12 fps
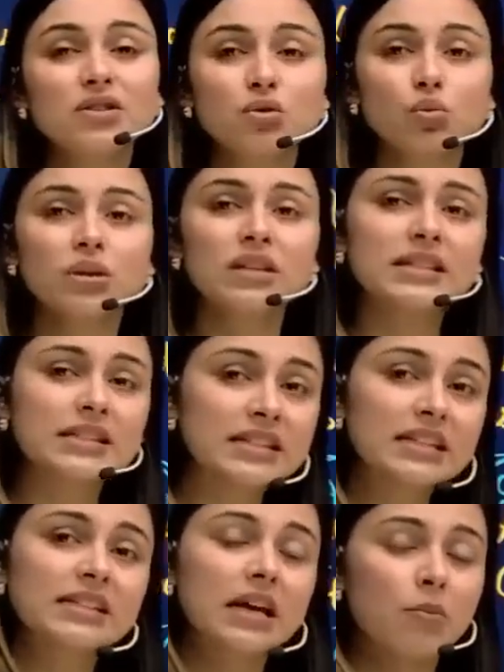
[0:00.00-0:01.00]
students,
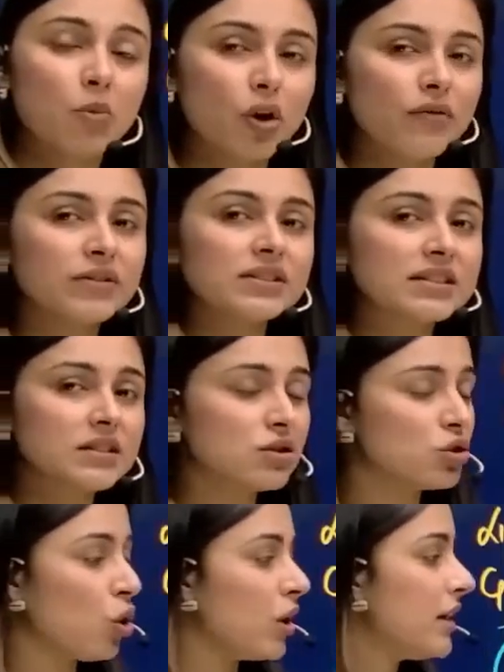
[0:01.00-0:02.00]
since amorphous is a
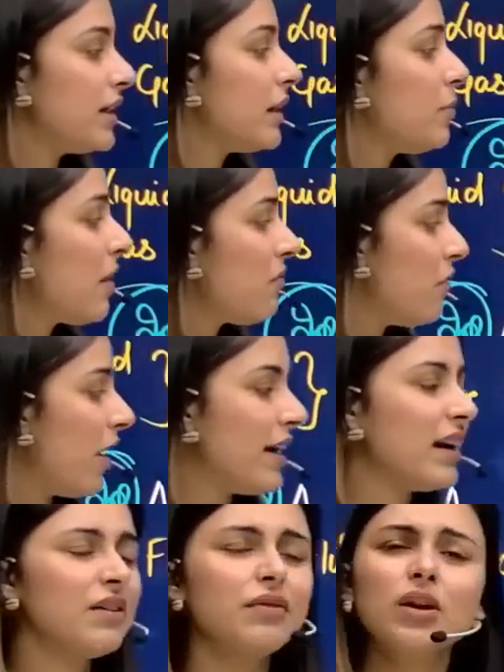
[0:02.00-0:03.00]
solid, then ma'am, why are we